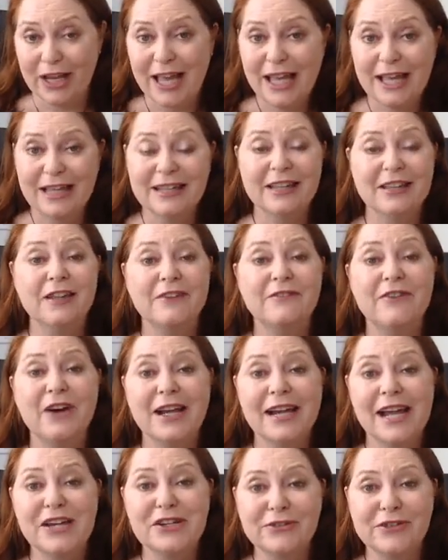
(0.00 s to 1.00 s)
Now, the
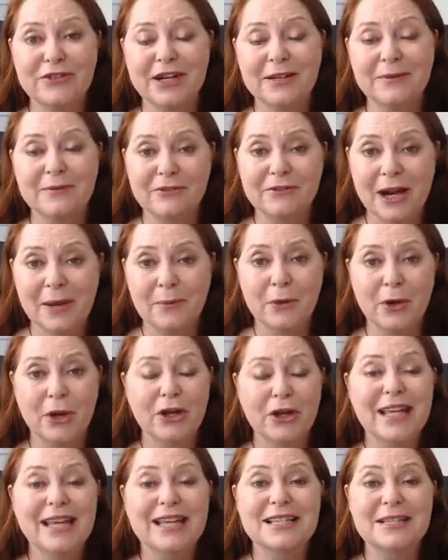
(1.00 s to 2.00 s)
Financial Freedom
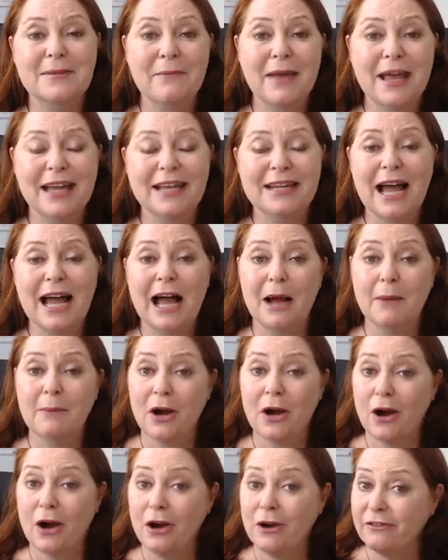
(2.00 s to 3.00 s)
Framework is made
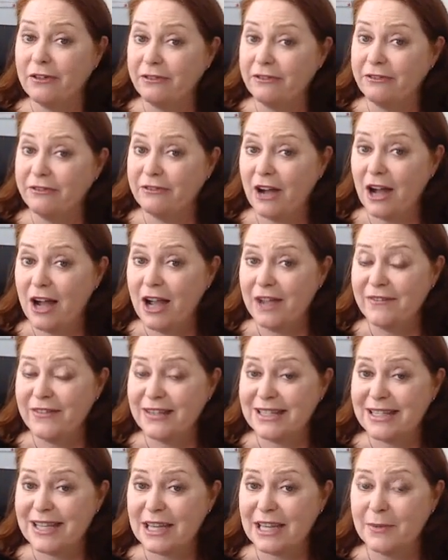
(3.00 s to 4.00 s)
up of 5
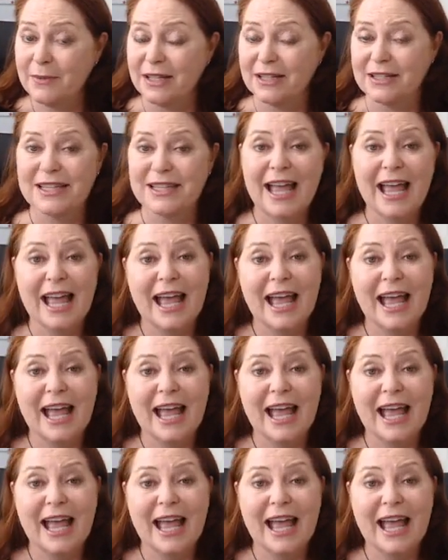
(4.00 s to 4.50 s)
segments,